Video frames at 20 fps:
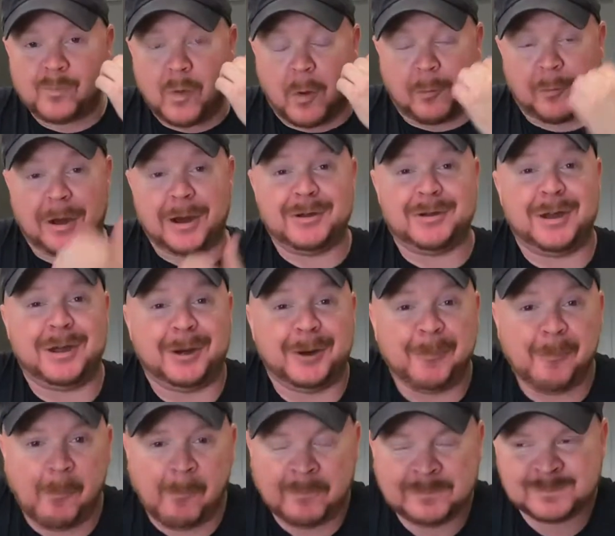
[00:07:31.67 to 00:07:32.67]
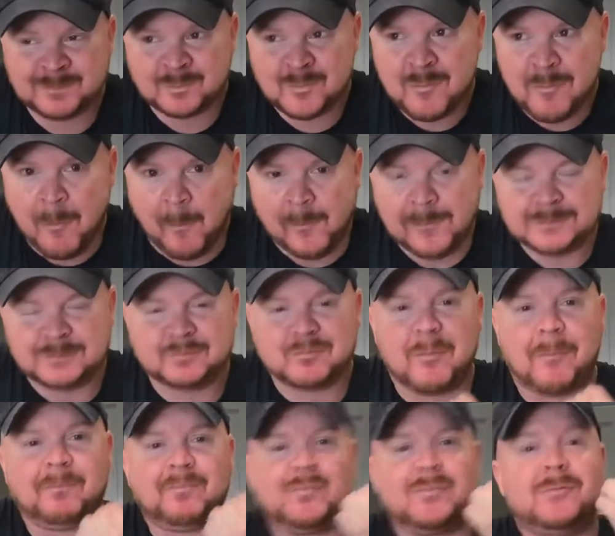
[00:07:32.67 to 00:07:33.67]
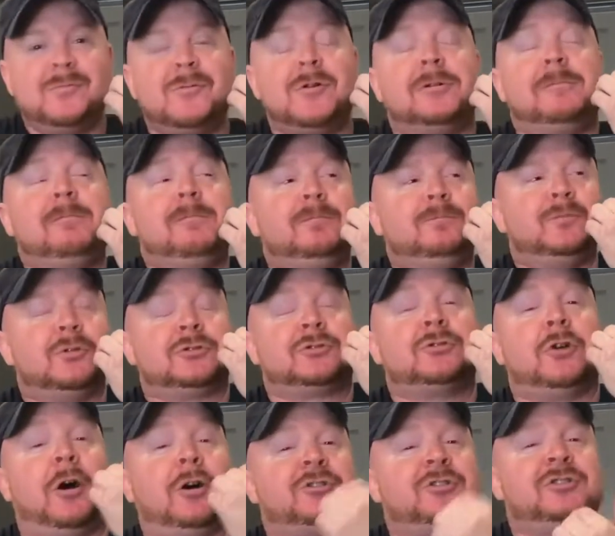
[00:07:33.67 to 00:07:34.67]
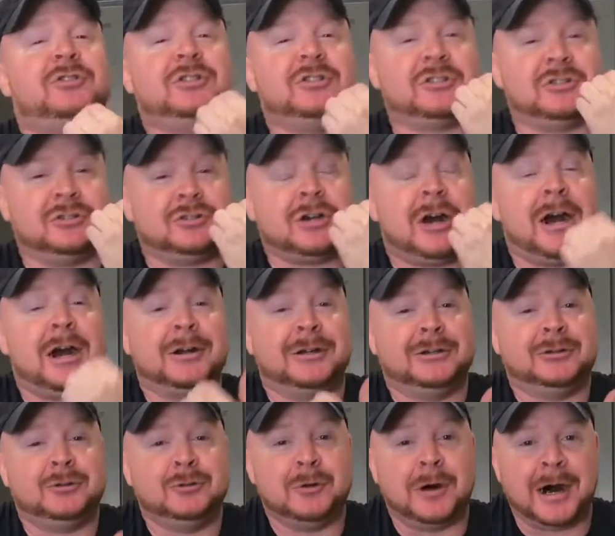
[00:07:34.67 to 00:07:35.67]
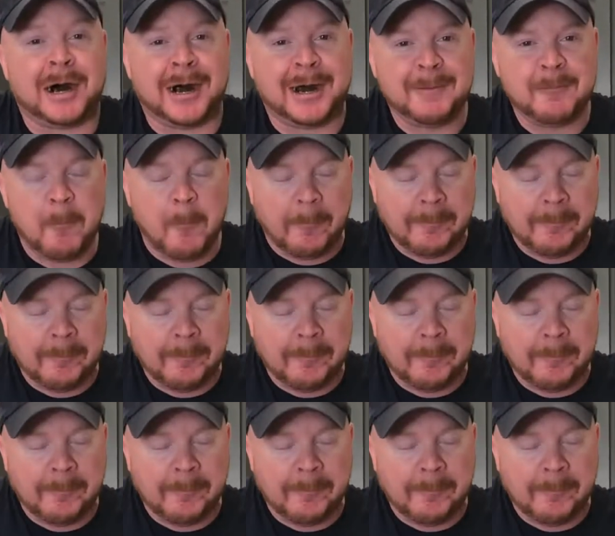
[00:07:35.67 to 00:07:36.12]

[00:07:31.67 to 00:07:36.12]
Right now, the sausage is entirely too hot.